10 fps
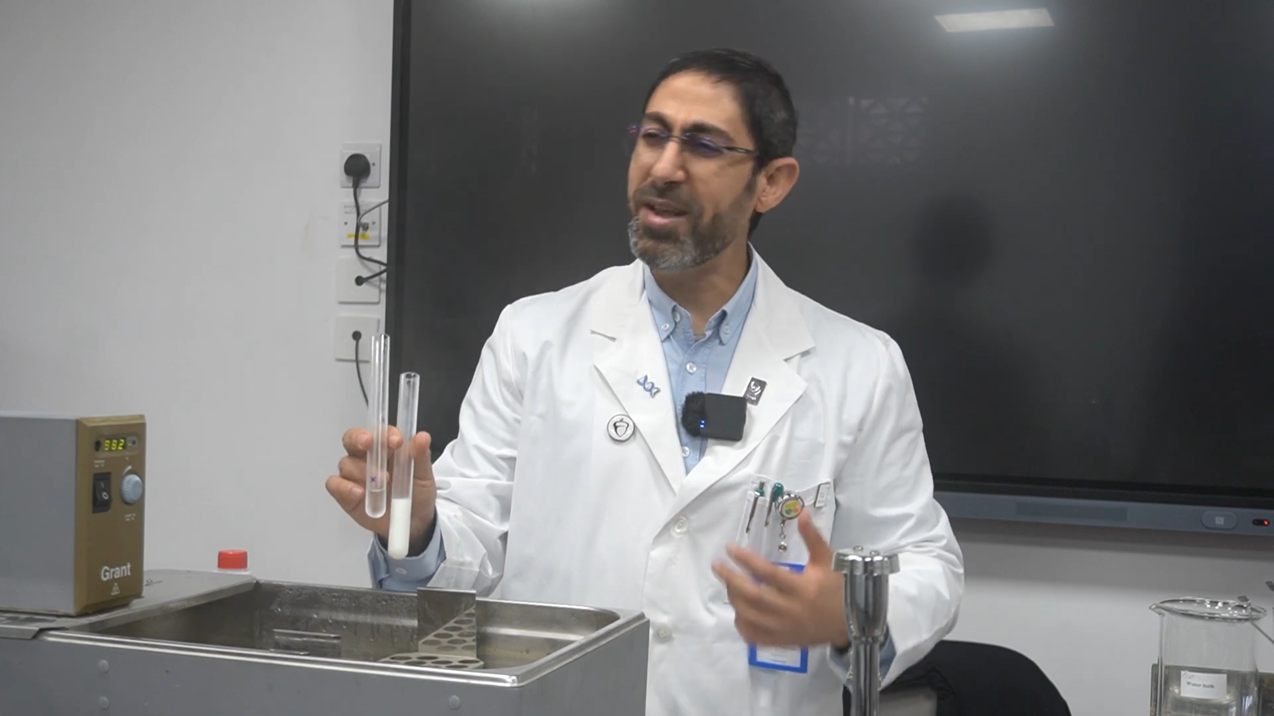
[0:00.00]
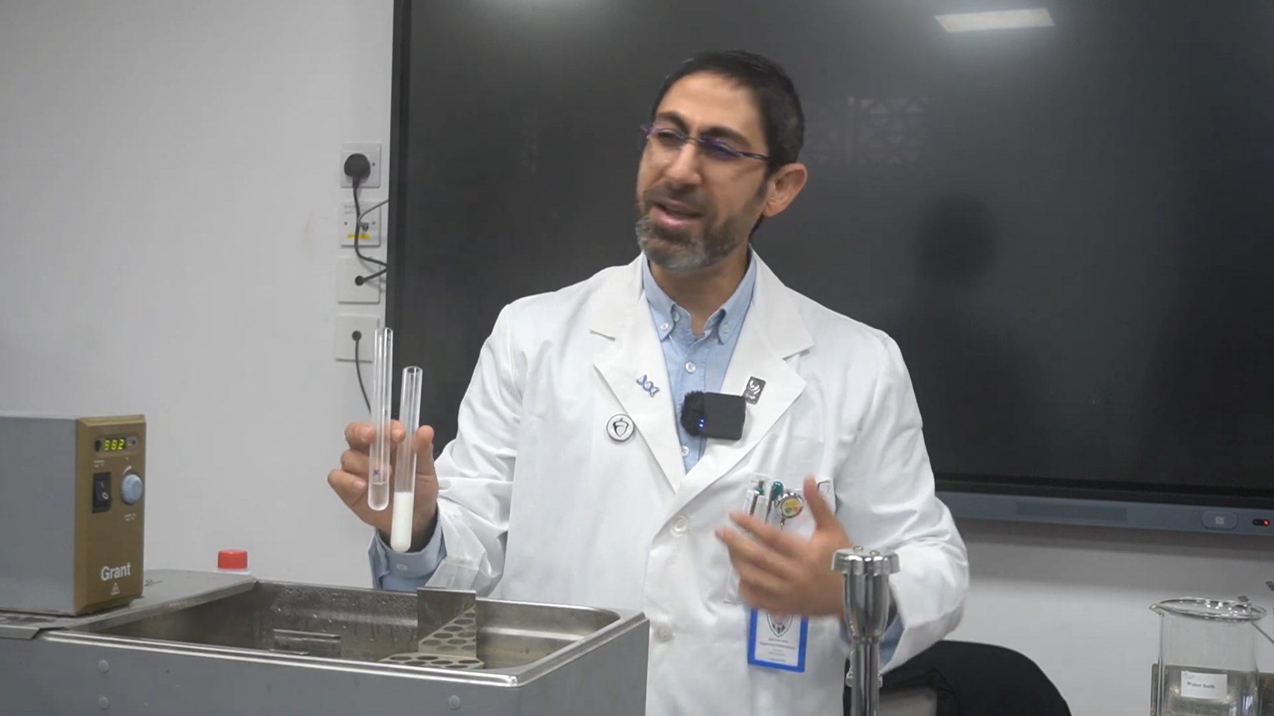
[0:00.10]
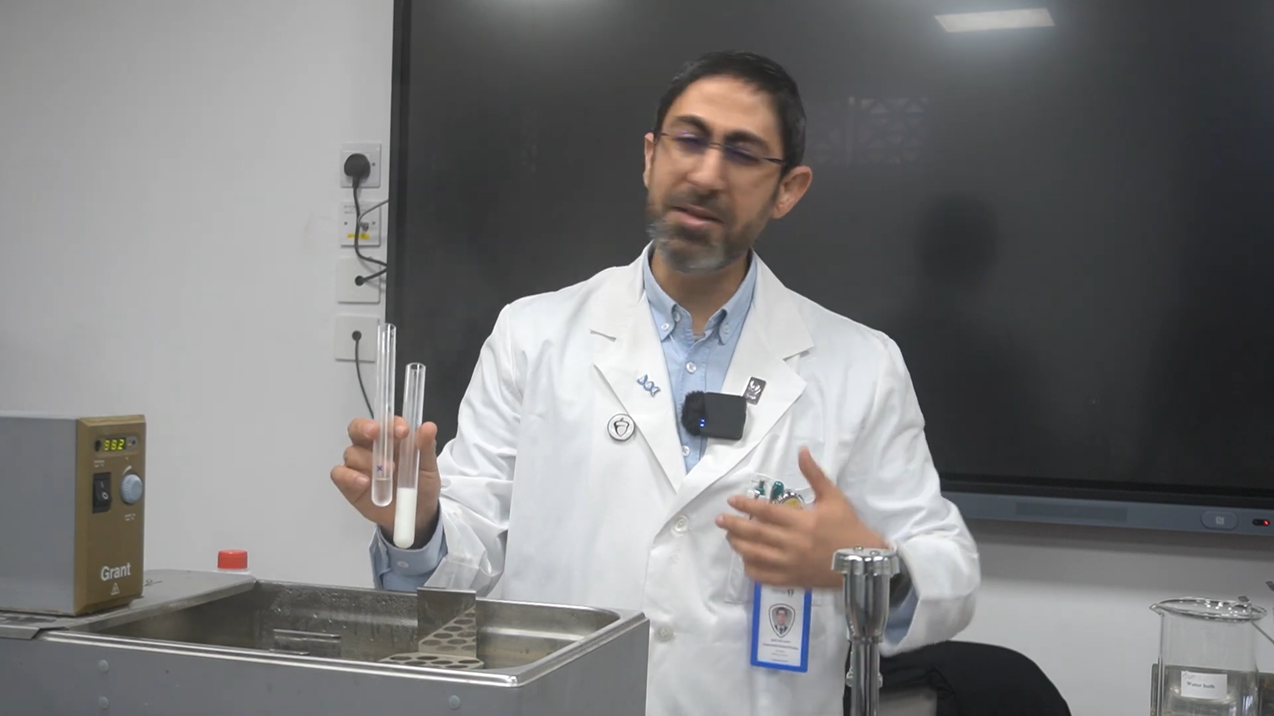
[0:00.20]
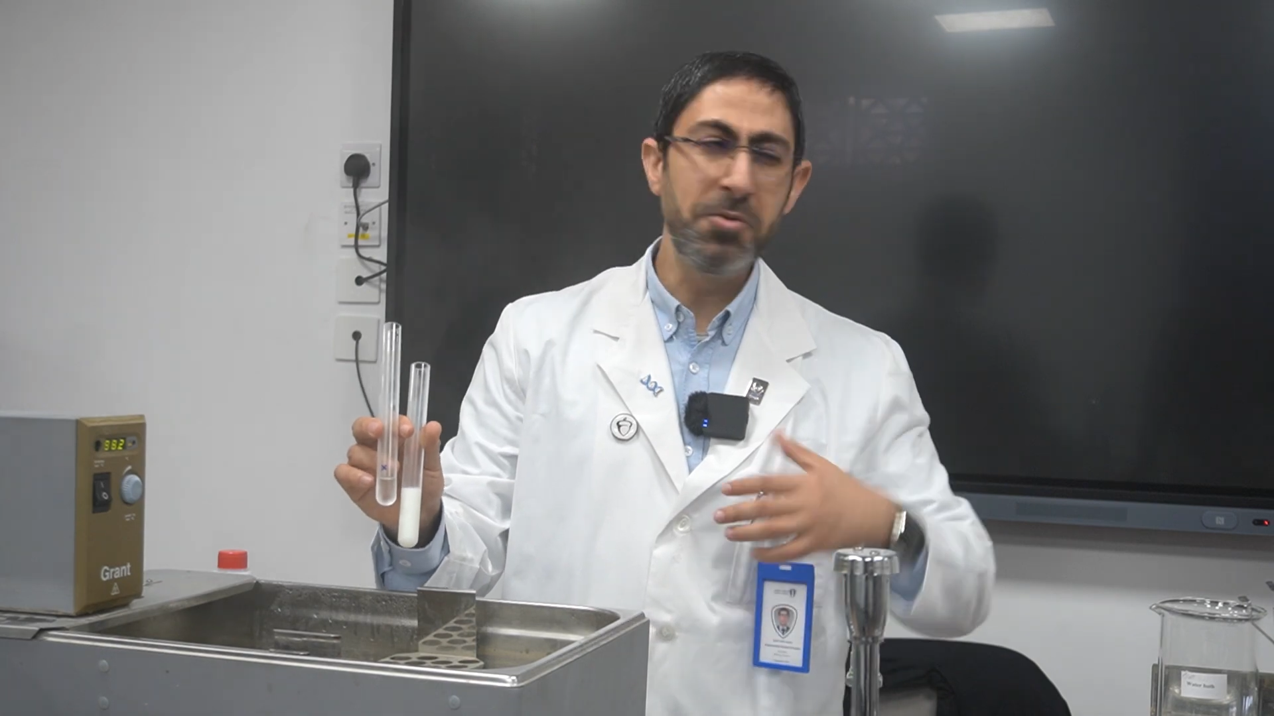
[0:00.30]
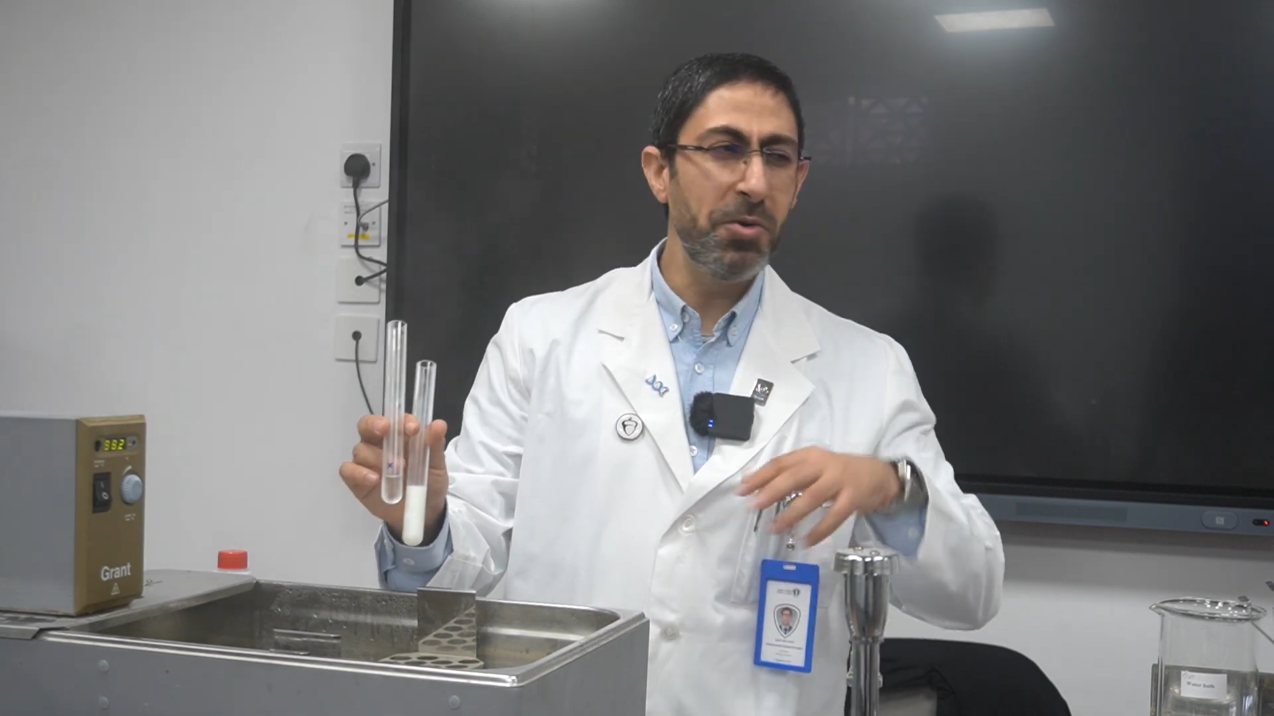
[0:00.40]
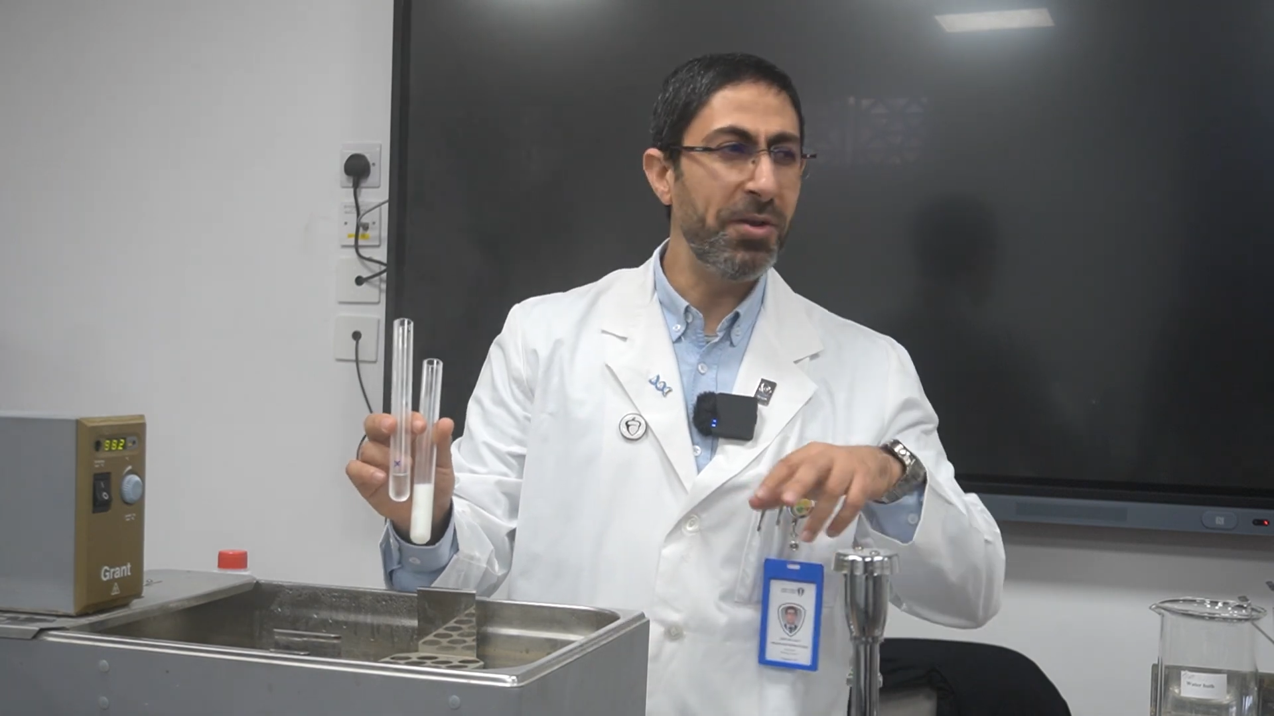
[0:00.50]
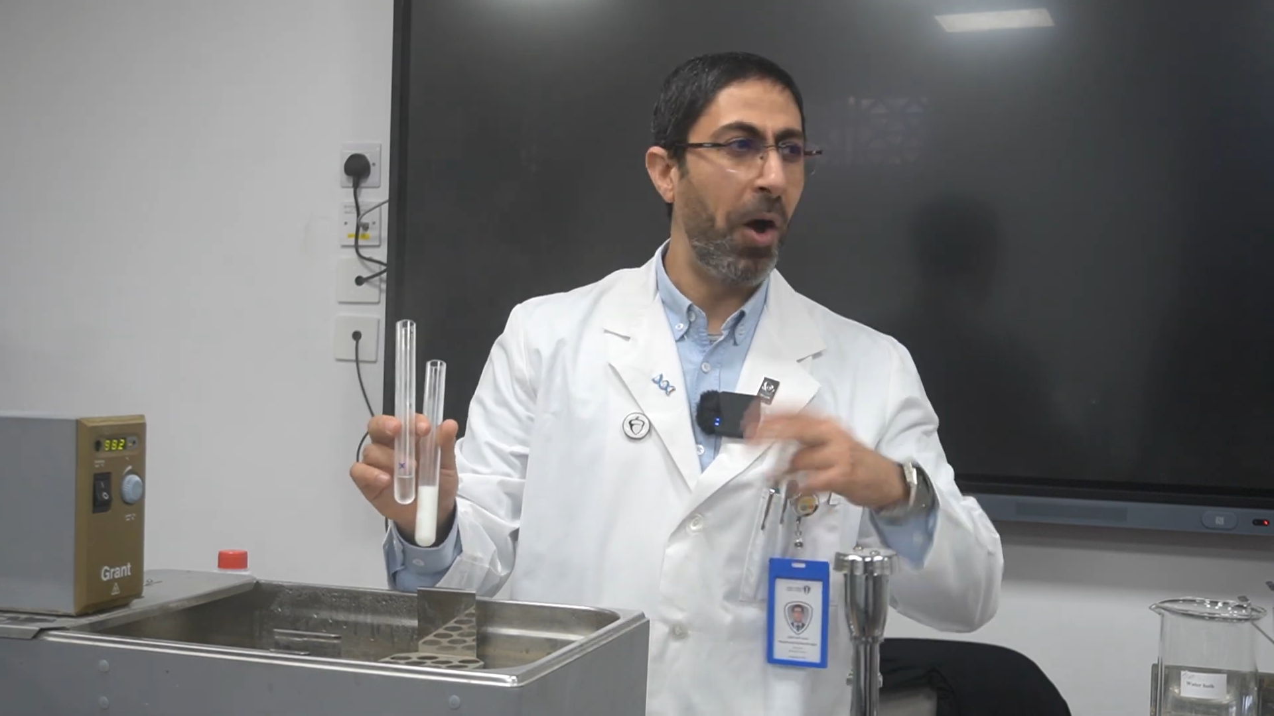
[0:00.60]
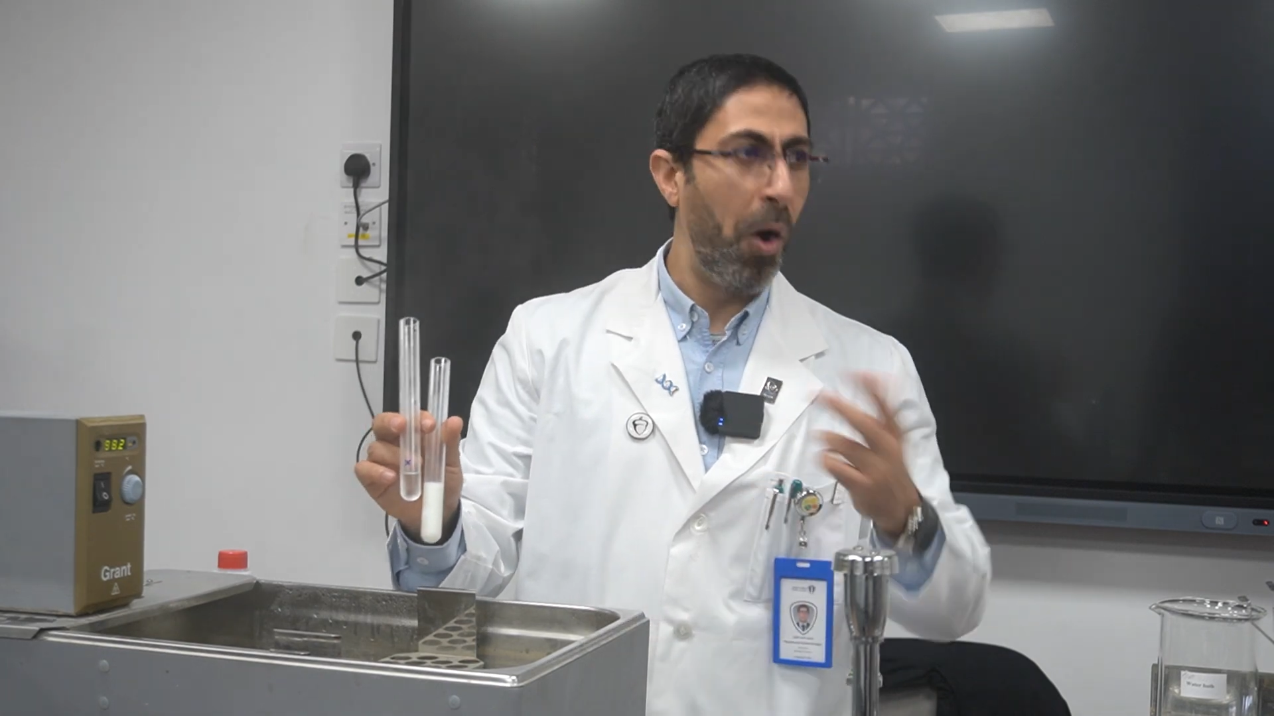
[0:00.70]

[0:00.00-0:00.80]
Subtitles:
can do the